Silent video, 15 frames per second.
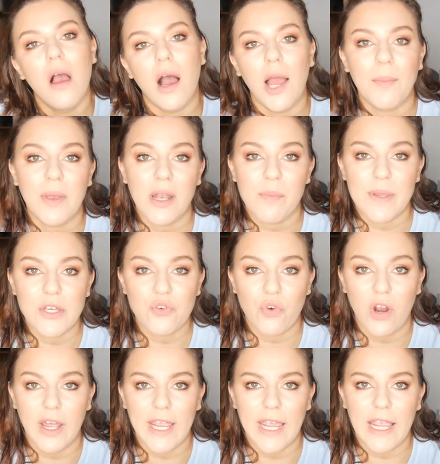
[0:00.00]
I'm going to be
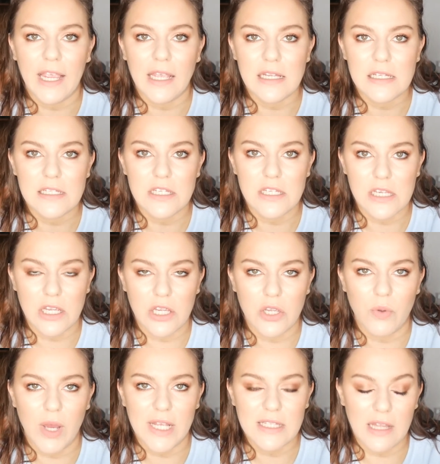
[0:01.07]
trying to
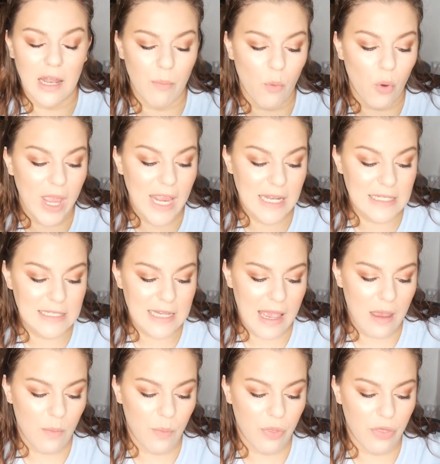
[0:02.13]
do a slightly more
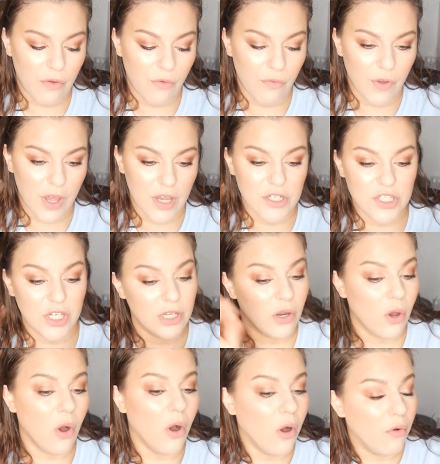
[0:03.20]
in-depth version
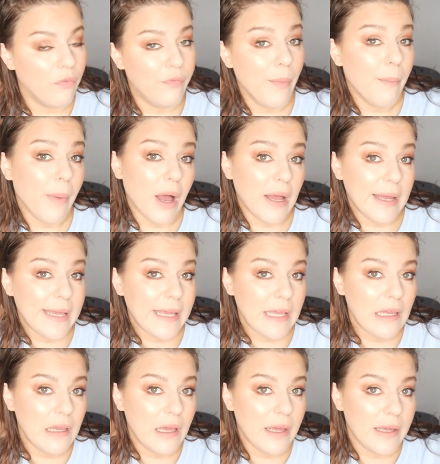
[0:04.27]
of
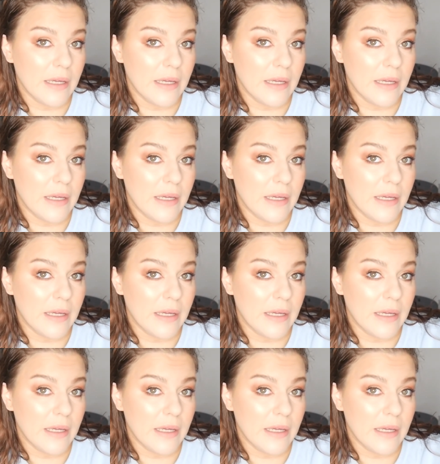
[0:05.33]
my